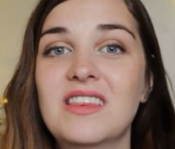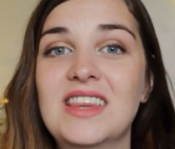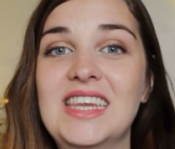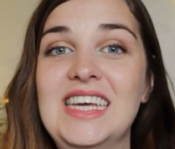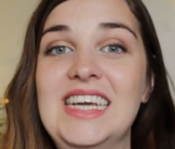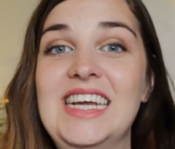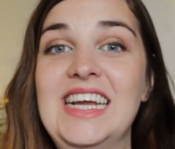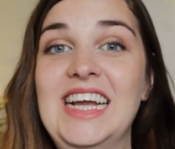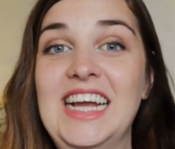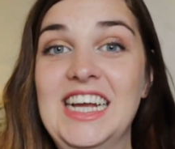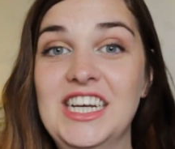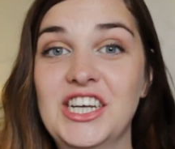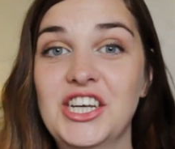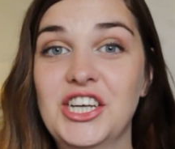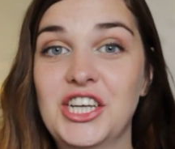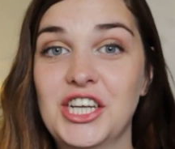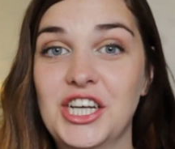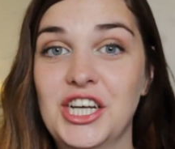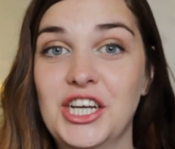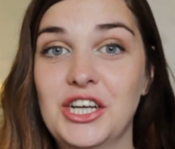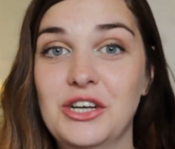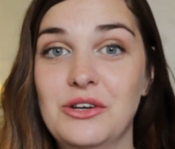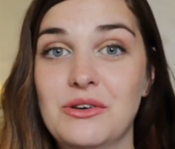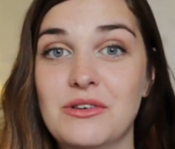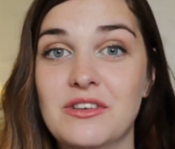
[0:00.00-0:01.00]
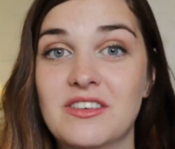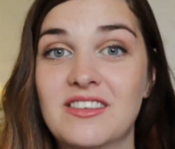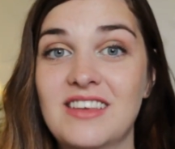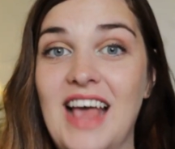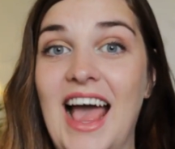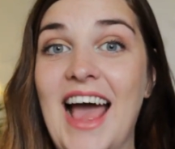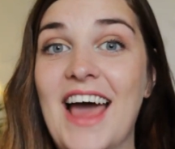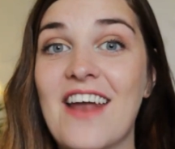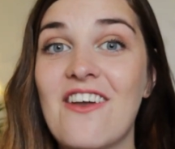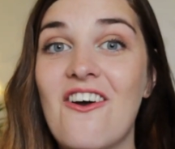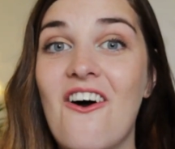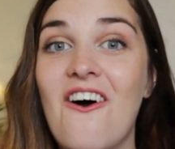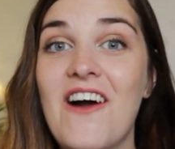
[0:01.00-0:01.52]
the interludes,
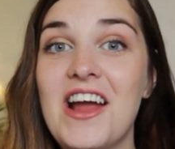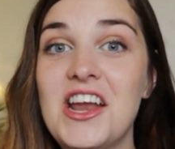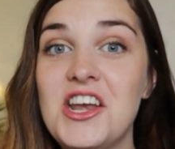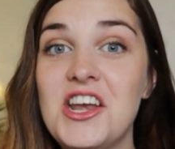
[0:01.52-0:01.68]
and I